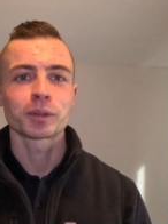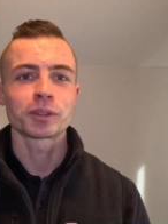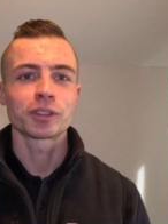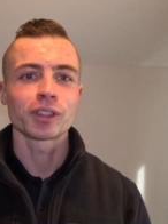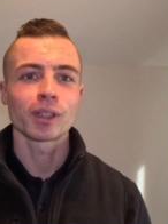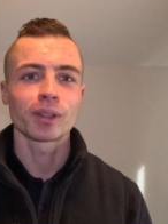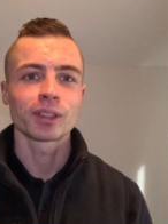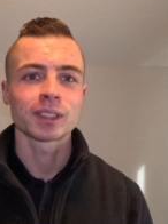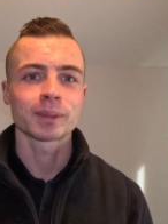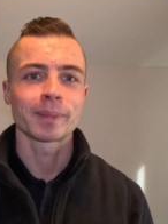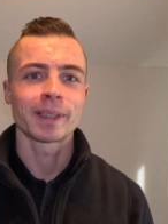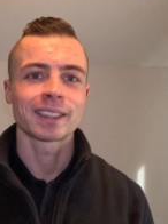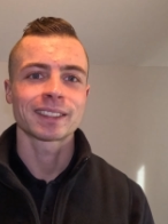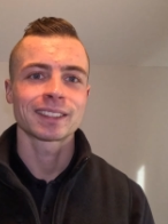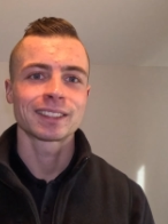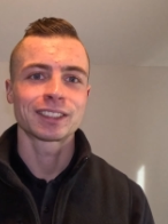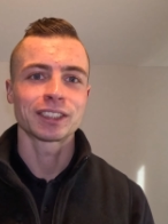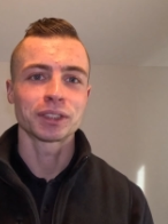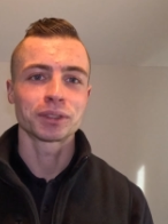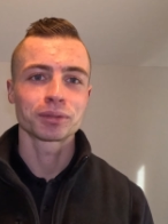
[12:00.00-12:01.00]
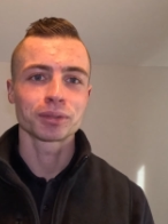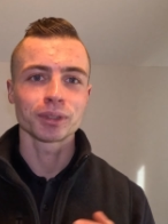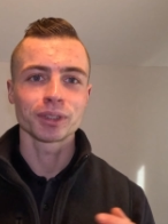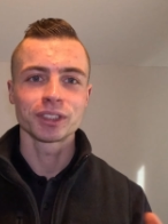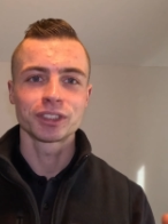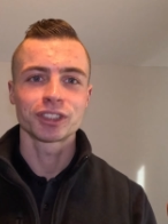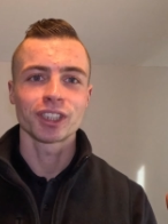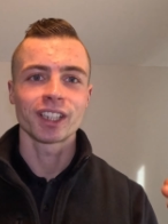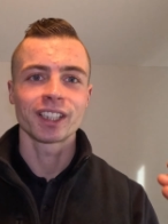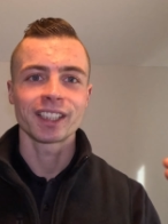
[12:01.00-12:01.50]
we grow this message. It's
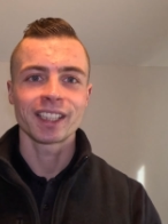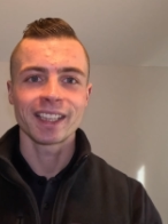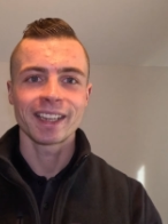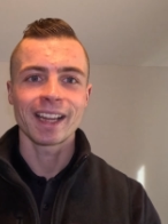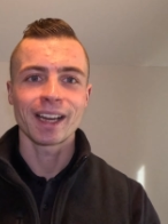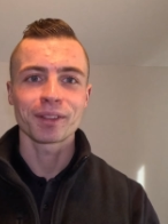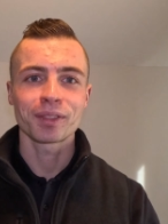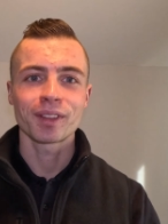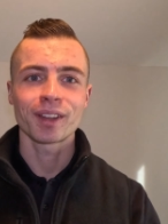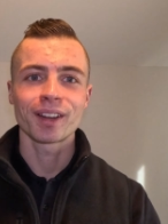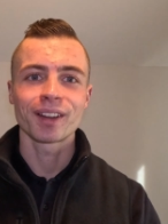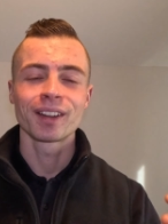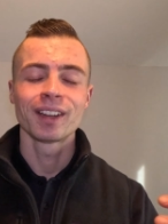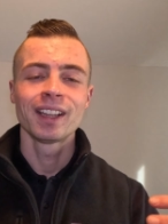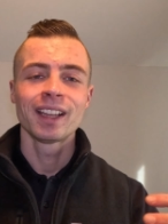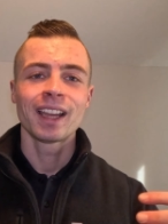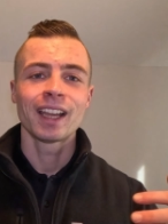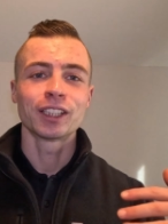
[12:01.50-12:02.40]
really trying to get out there.